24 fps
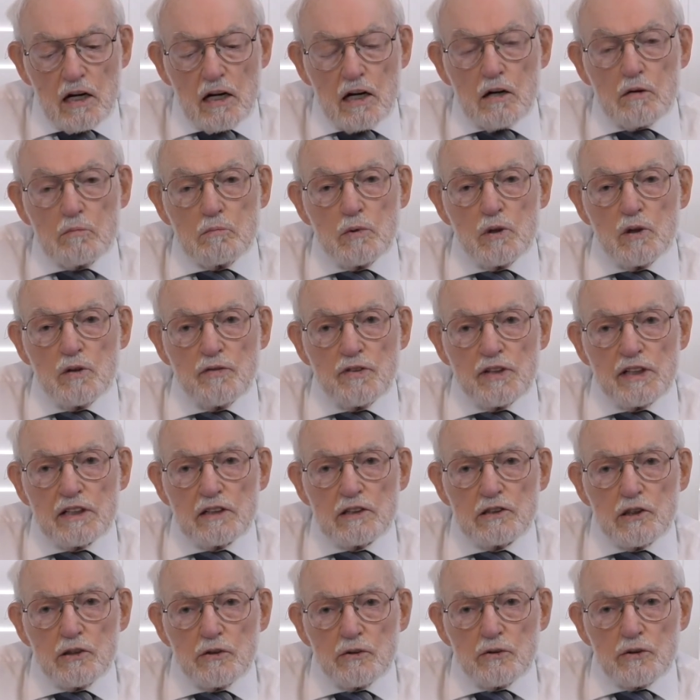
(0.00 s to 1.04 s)
Moving
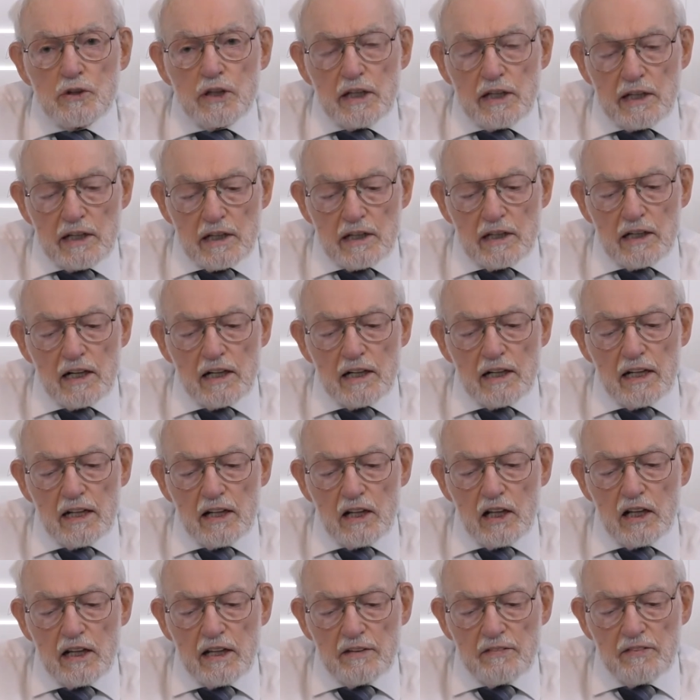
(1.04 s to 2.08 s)
to the
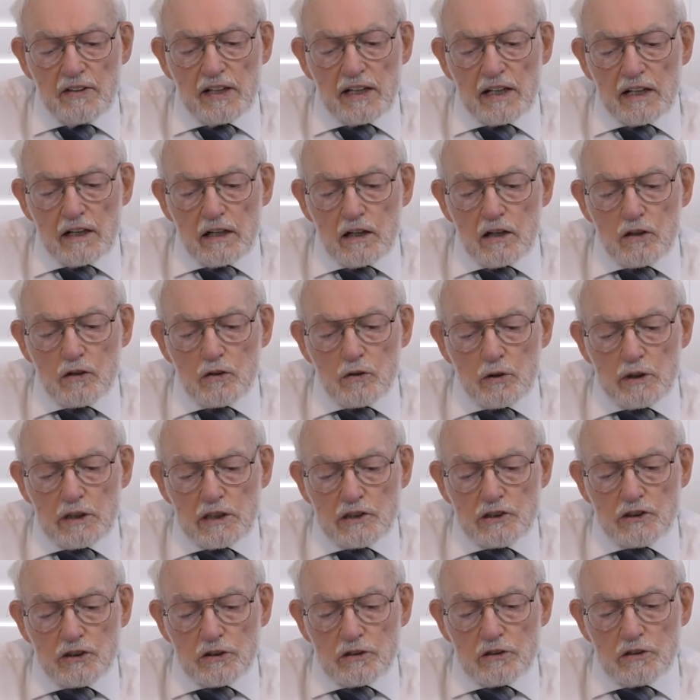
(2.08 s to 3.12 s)
living
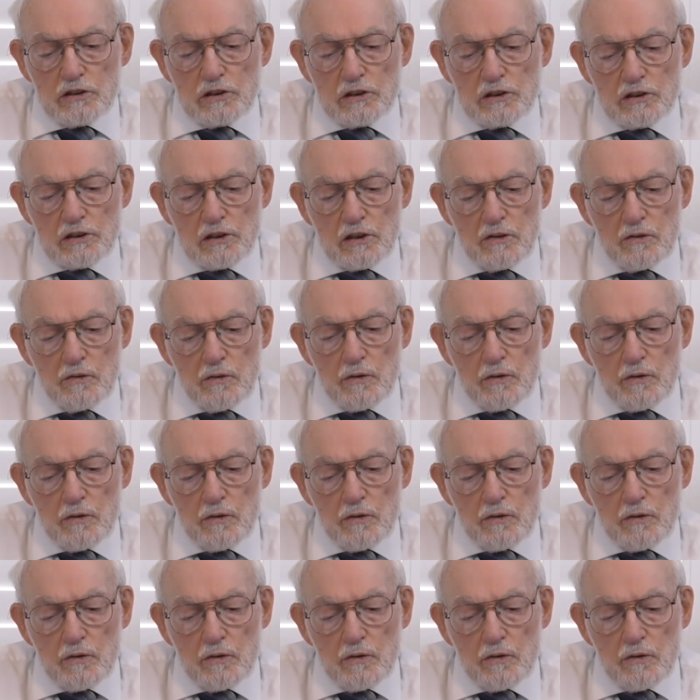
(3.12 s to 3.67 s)
creatures,